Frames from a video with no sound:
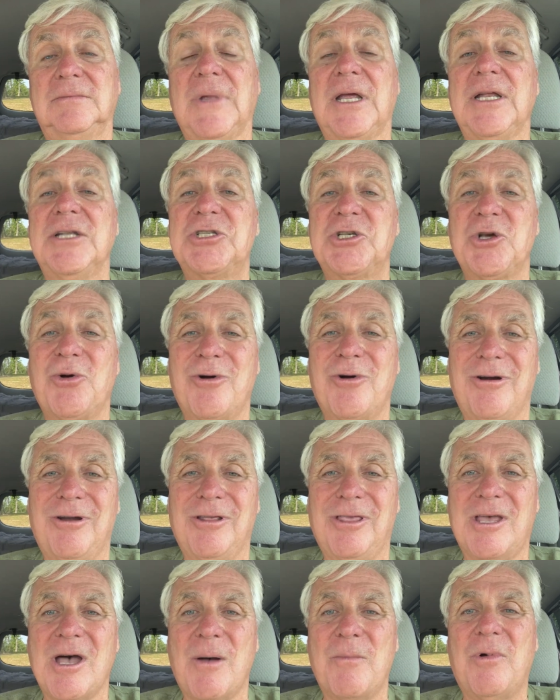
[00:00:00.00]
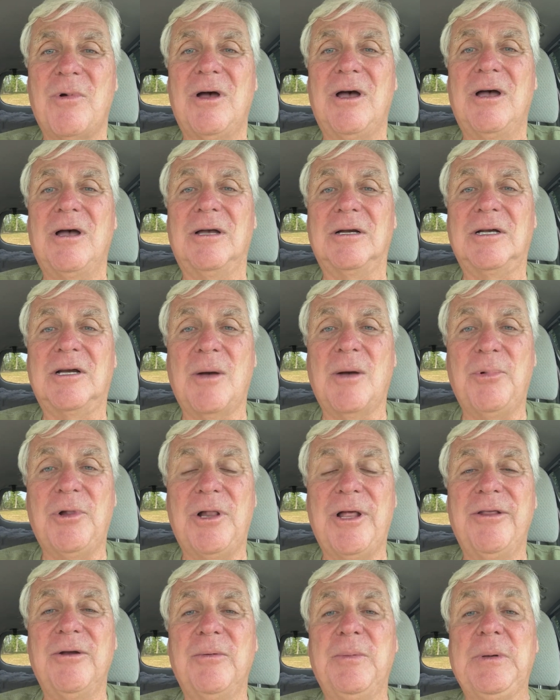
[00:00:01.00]
And so are a couple, a
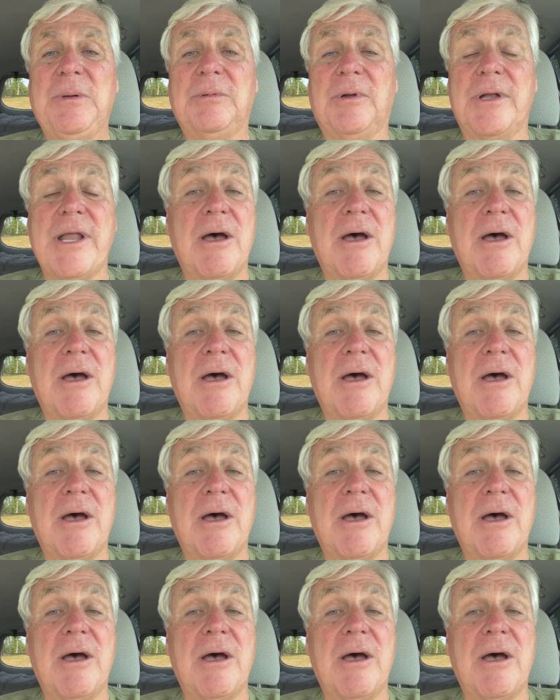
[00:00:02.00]
couple other people.